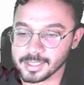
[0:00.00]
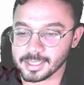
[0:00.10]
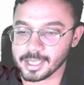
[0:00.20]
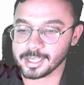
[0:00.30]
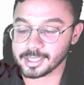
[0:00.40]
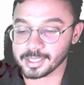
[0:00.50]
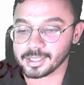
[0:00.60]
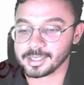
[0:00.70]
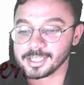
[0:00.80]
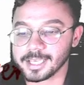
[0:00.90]
Like
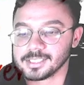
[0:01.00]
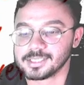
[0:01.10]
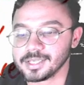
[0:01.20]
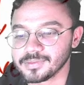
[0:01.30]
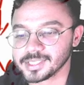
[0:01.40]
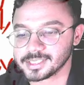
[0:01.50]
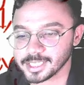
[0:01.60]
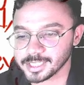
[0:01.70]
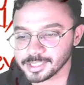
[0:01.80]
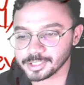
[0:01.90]
in HIE, one
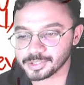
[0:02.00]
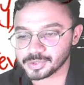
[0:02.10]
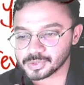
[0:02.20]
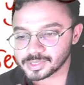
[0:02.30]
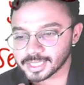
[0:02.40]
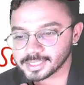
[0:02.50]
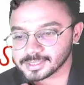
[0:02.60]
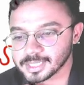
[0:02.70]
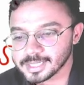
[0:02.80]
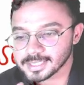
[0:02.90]
staging is used, that is
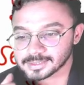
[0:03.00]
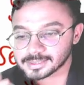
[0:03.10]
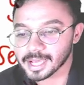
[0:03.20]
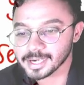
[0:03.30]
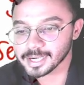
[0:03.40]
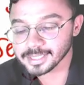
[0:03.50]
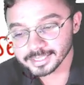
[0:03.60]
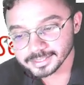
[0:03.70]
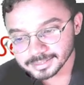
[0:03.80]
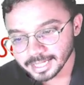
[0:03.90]
Sarnat
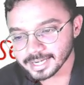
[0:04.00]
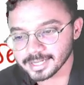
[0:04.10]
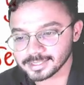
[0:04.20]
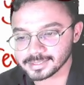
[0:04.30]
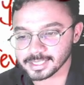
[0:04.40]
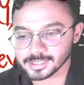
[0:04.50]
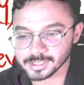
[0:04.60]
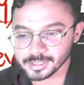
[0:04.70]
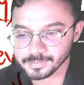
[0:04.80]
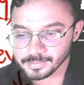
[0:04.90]
and Sarnat staging.